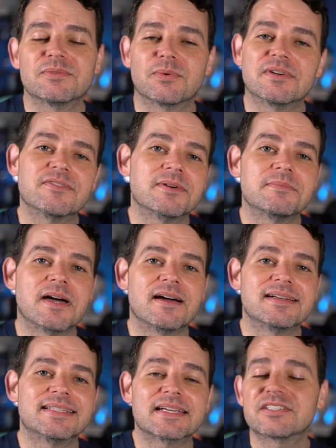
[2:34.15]
One of them
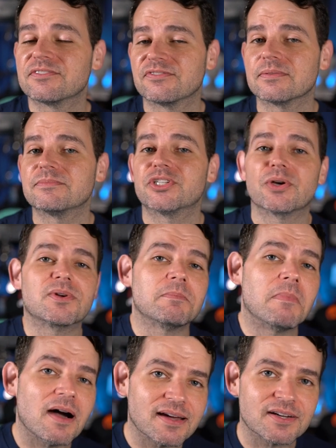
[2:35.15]
uh, is actually from Joe
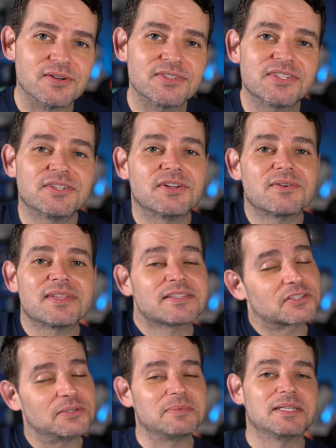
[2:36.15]
D'Amato, so you know
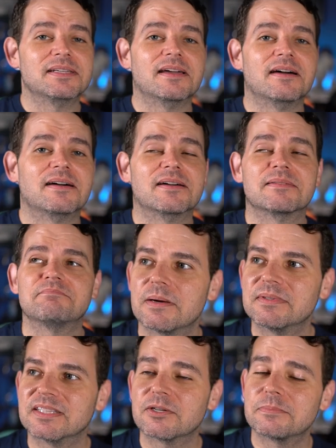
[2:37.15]
that's going to be uh,
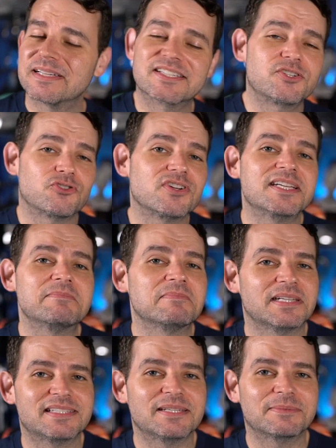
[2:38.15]
probably a little bit extreme
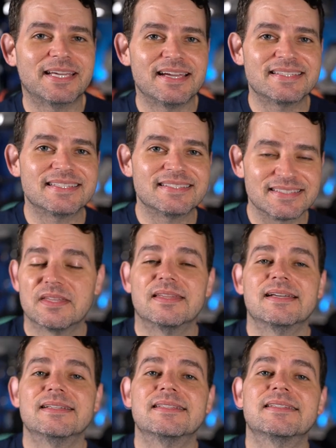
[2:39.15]
in some cases. And
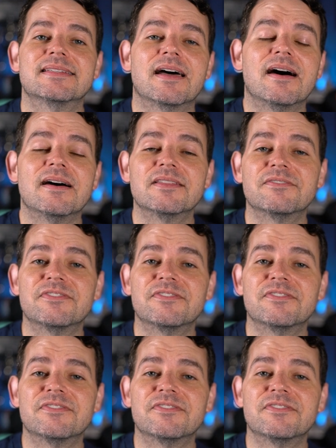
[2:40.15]
that is uh, the